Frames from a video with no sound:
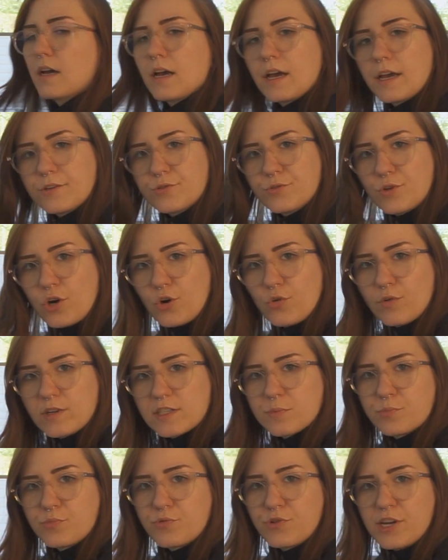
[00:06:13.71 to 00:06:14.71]
I do
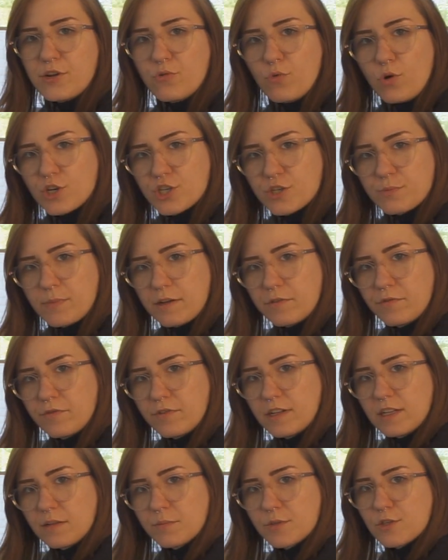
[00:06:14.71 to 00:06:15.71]
always pre-wash my
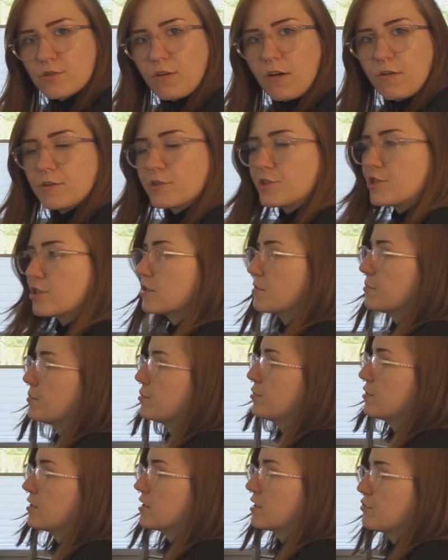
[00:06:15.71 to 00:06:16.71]
film, so I will just
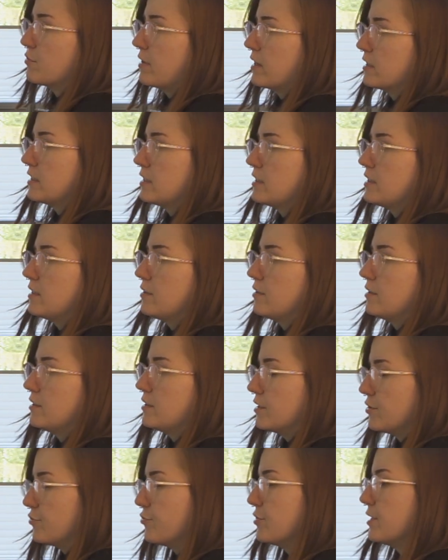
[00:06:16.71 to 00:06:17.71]
put
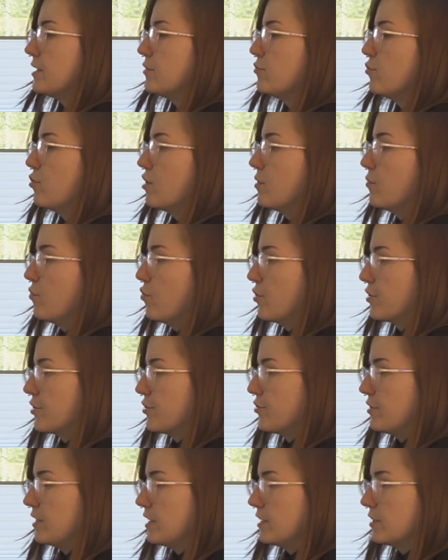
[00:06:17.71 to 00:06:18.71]
20-degree warm
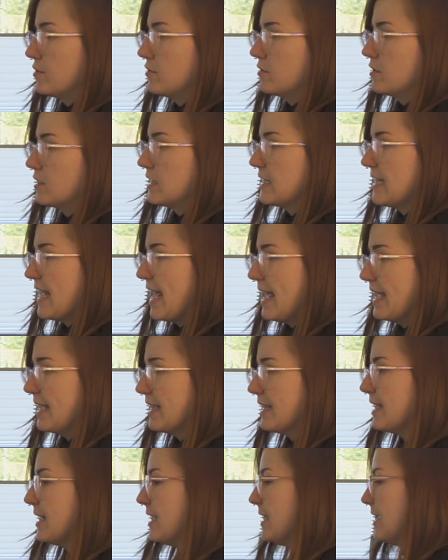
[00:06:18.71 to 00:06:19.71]
water into the tank